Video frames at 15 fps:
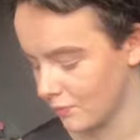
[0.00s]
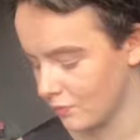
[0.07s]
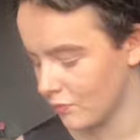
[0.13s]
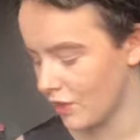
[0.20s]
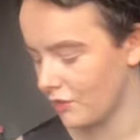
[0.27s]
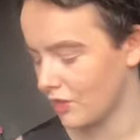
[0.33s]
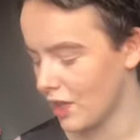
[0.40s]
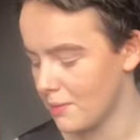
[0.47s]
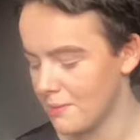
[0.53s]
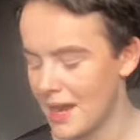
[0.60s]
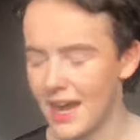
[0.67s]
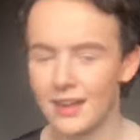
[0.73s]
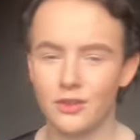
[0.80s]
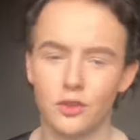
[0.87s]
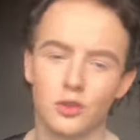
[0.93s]
we've done
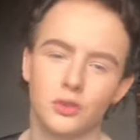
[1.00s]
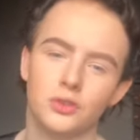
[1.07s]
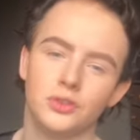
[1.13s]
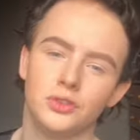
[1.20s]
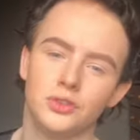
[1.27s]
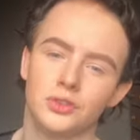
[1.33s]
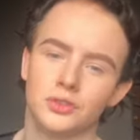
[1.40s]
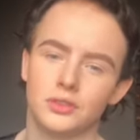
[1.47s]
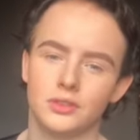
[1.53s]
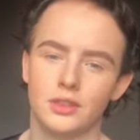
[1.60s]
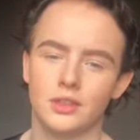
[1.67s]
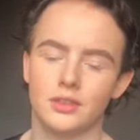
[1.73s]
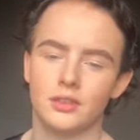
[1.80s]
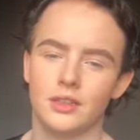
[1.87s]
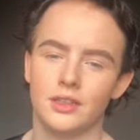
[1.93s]
pantos
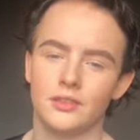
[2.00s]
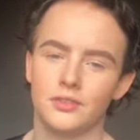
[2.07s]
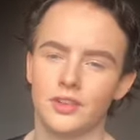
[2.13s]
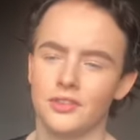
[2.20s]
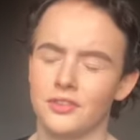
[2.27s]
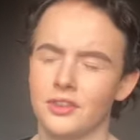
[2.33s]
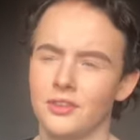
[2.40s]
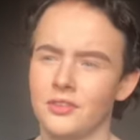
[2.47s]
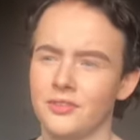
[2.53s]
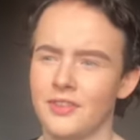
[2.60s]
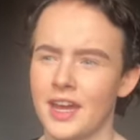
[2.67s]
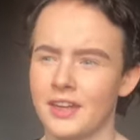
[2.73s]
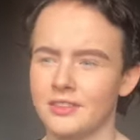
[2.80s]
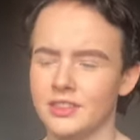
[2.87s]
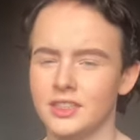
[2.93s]
like for like
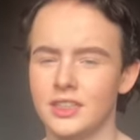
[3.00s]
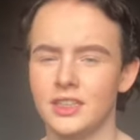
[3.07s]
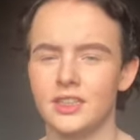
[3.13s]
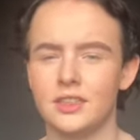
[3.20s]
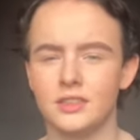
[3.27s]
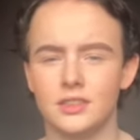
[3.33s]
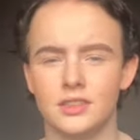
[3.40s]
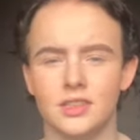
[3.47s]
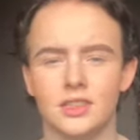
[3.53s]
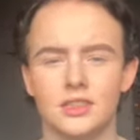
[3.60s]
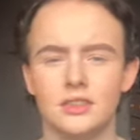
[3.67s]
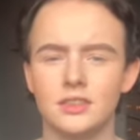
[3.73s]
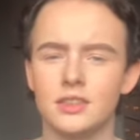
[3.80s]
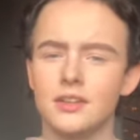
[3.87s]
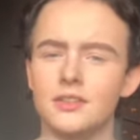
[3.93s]
5
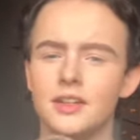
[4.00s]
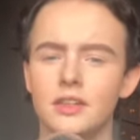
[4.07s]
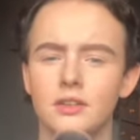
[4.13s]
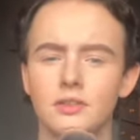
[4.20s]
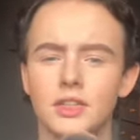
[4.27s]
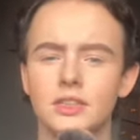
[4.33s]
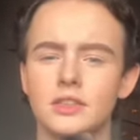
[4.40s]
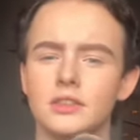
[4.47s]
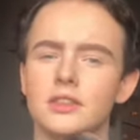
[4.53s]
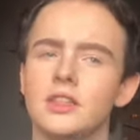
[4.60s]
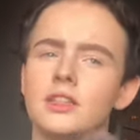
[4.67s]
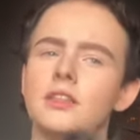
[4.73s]
seasons, I think it was.